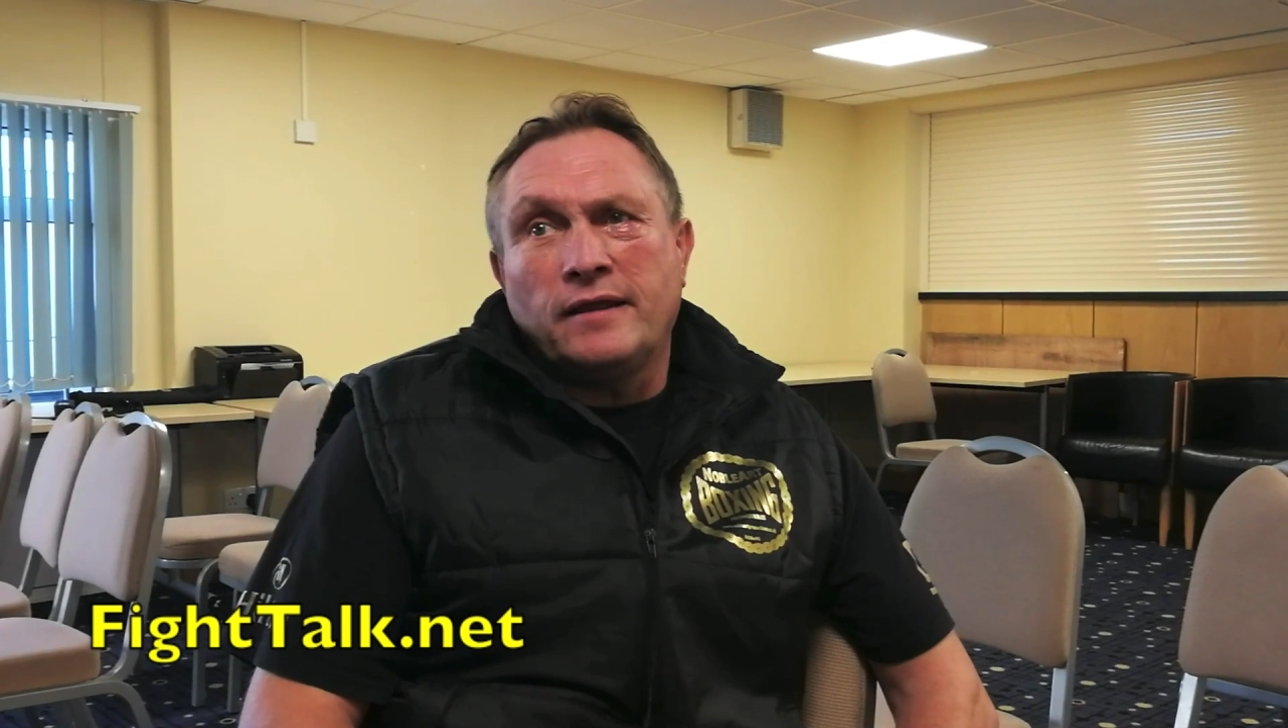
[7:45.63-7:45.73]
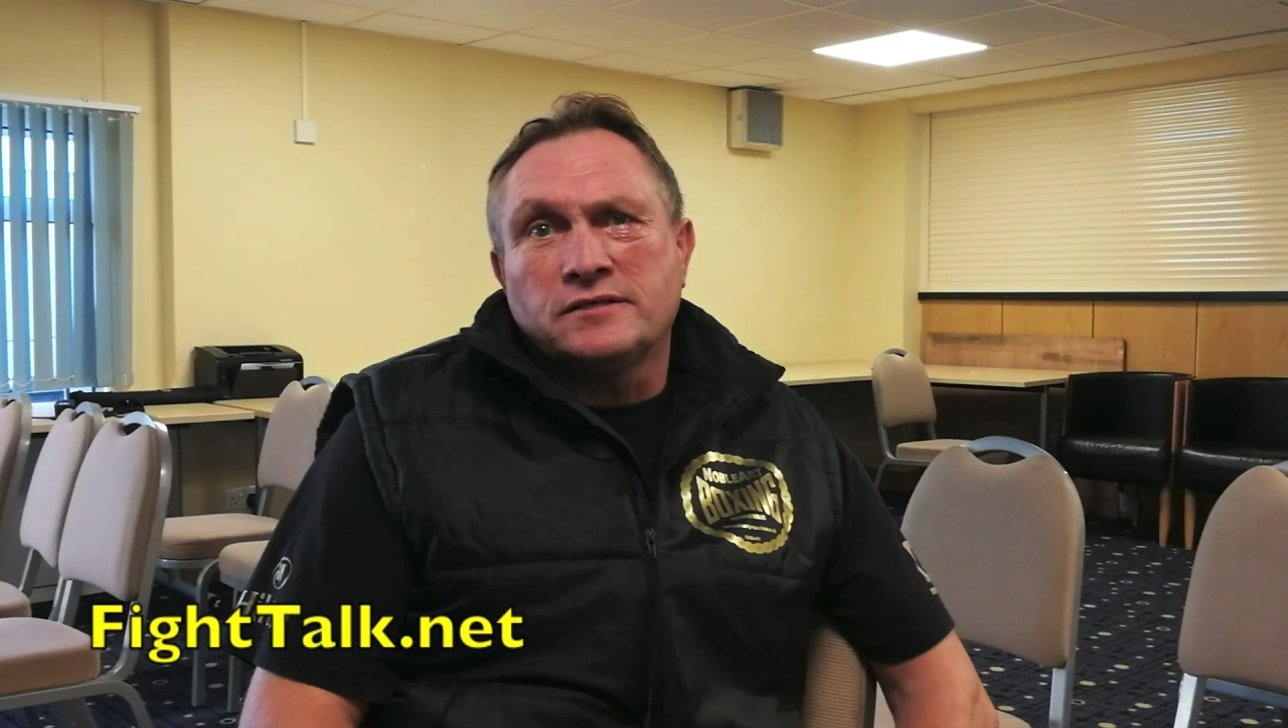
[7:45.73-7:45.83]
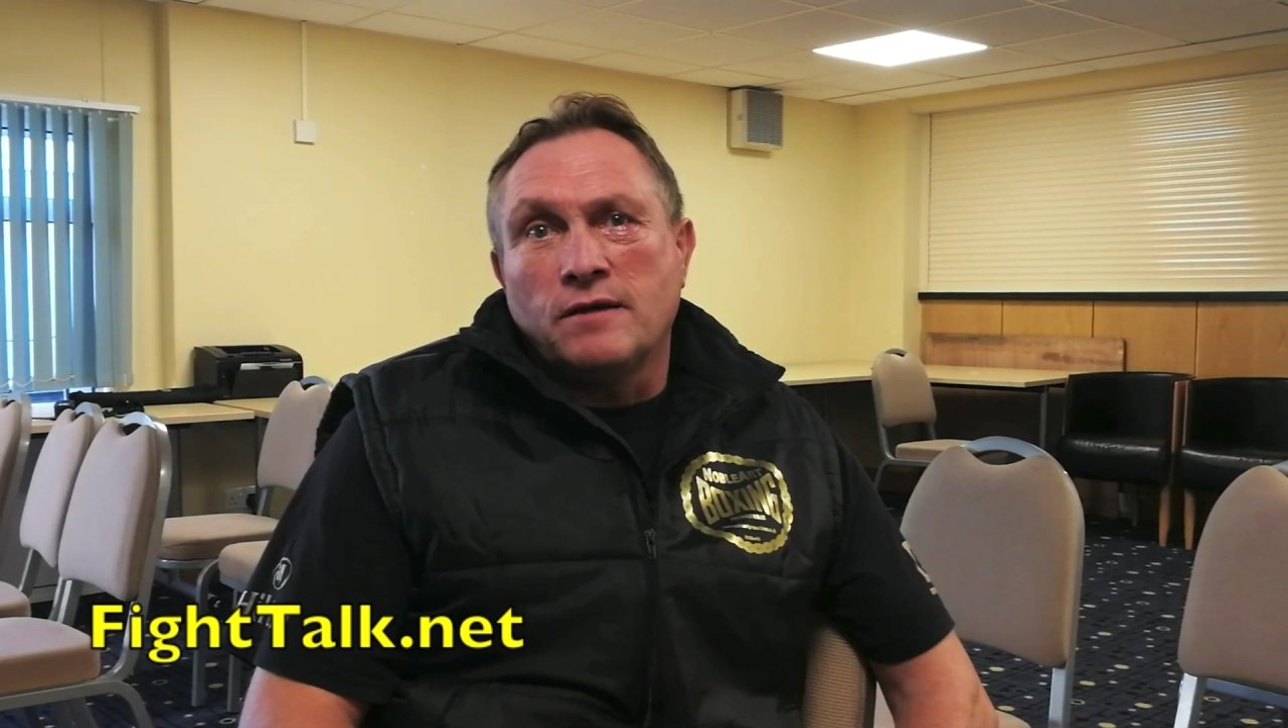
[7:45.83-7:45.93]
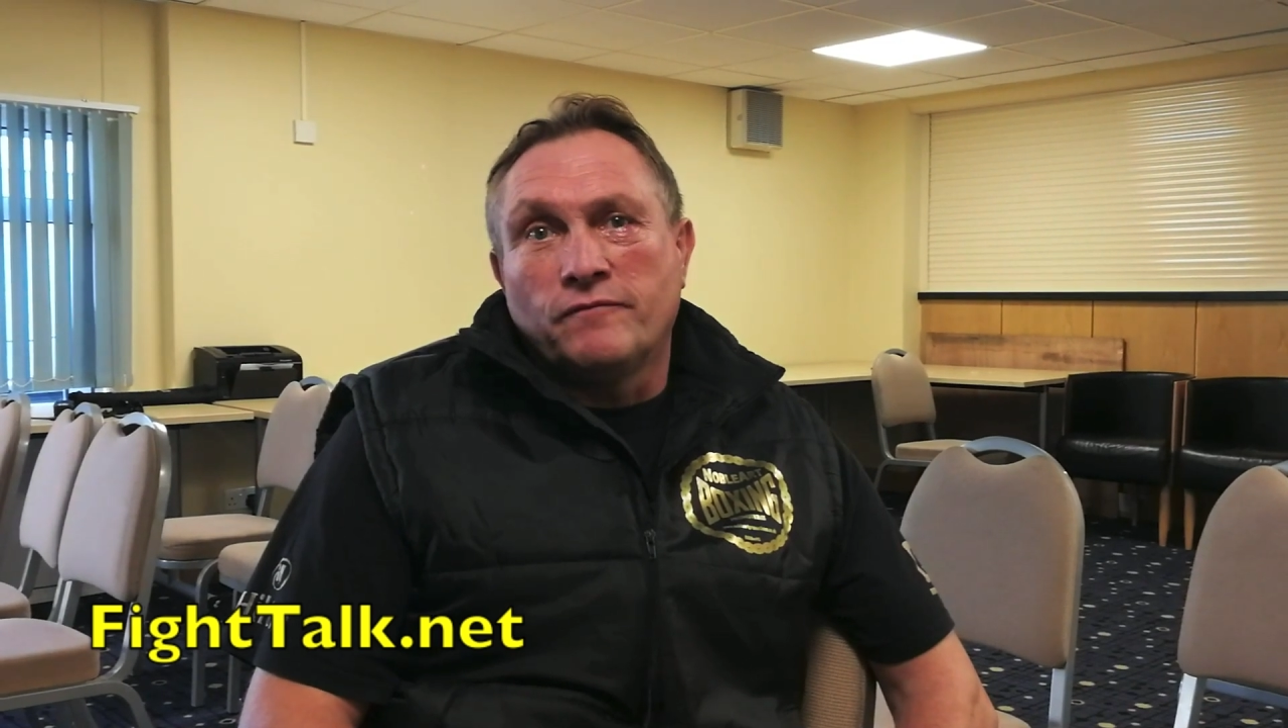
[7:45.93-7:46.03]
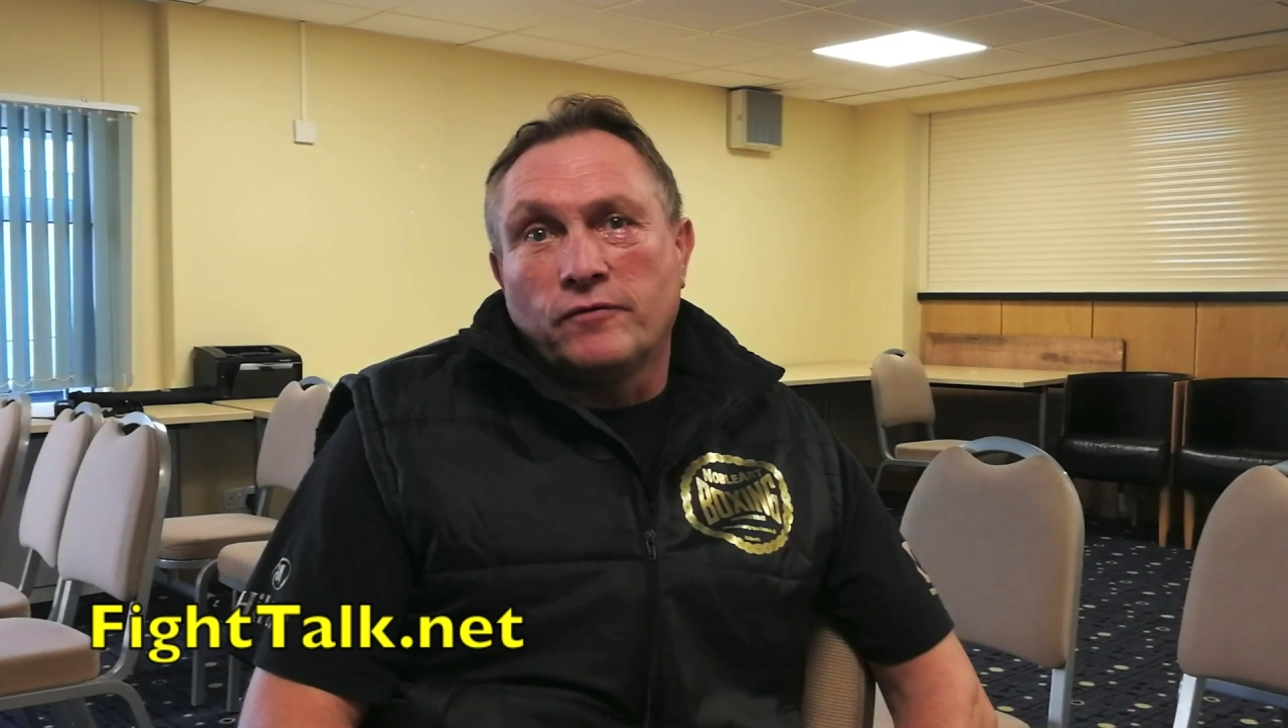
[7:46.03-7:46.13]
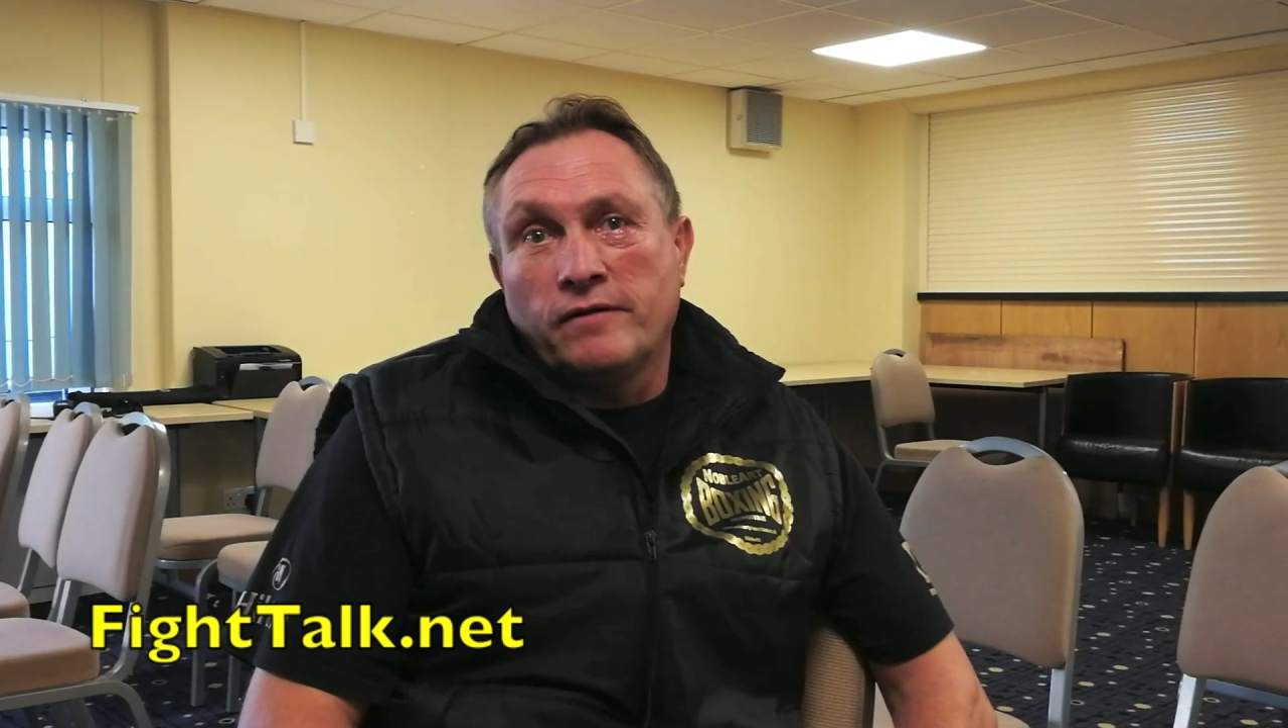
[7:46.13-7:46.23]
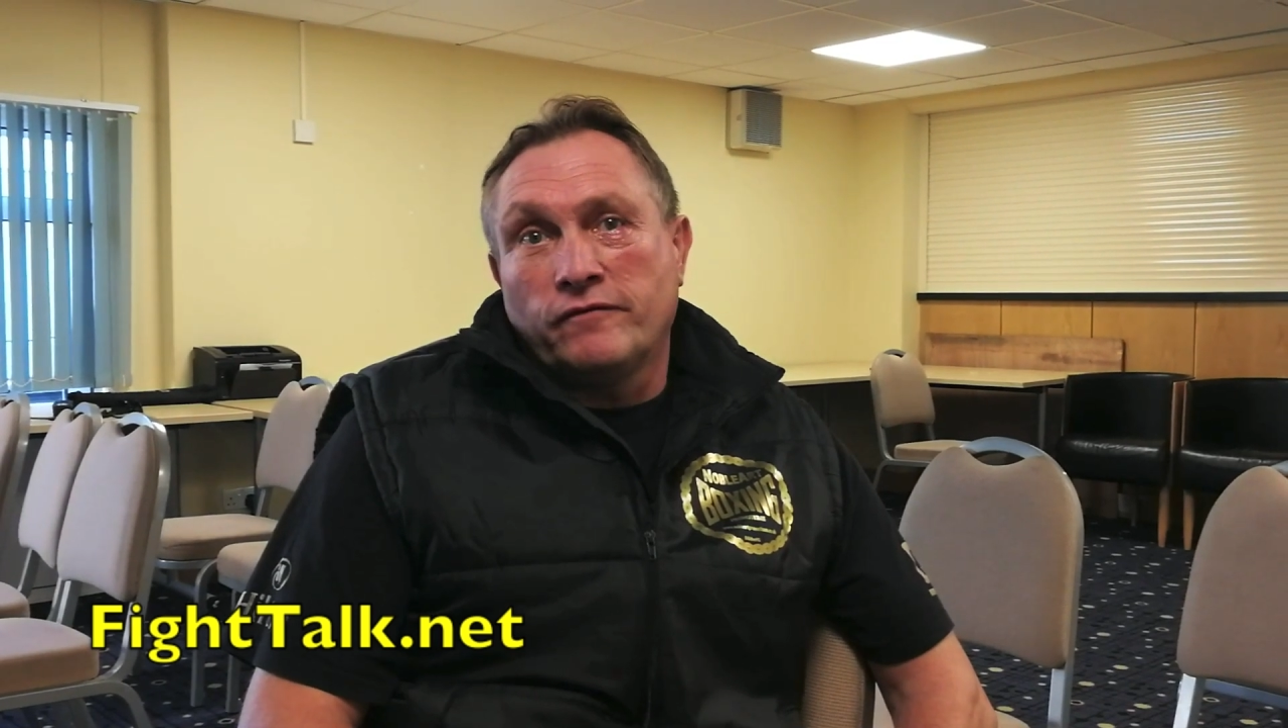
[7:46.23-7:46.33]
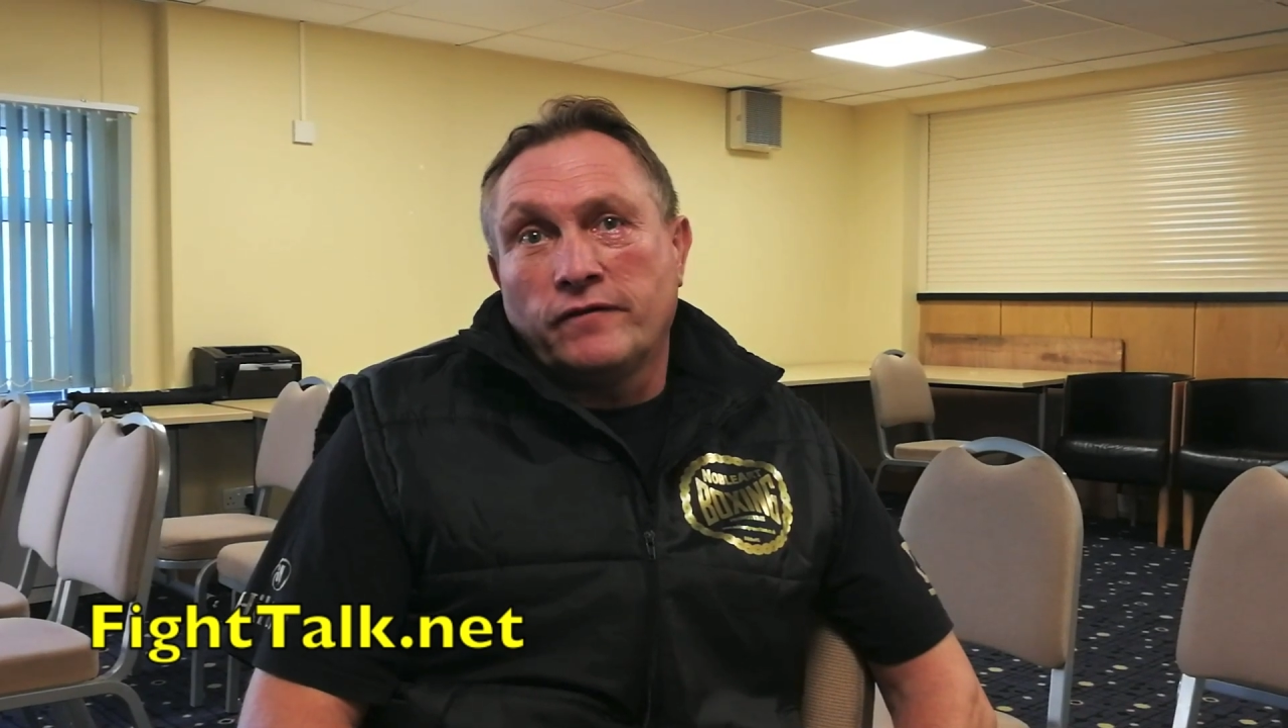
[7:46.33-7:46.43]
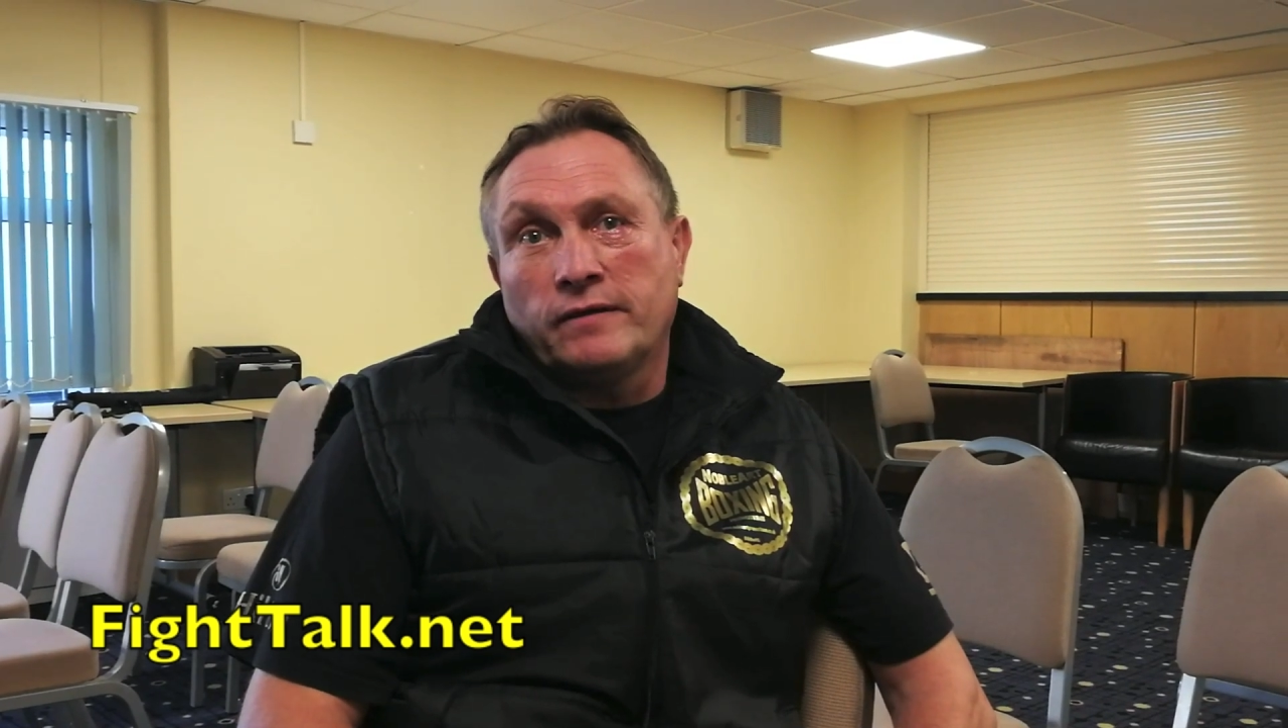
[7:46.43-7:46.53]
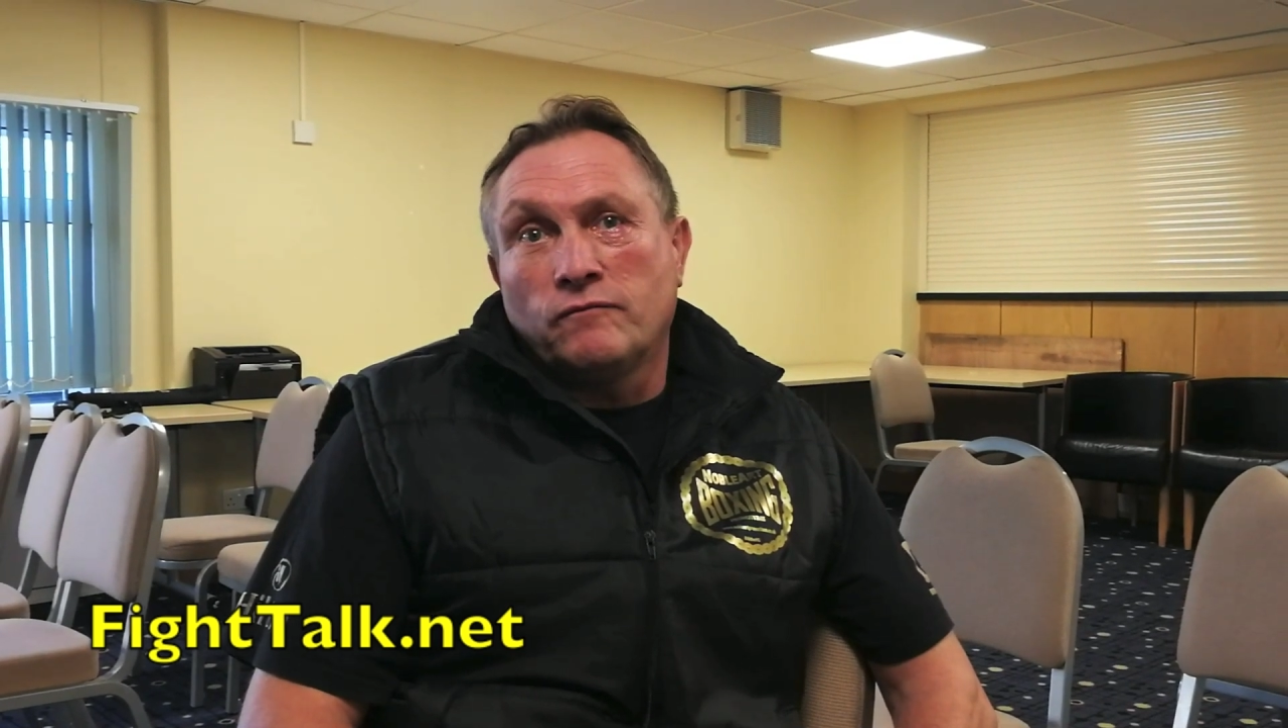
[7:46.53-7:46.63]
come for everything.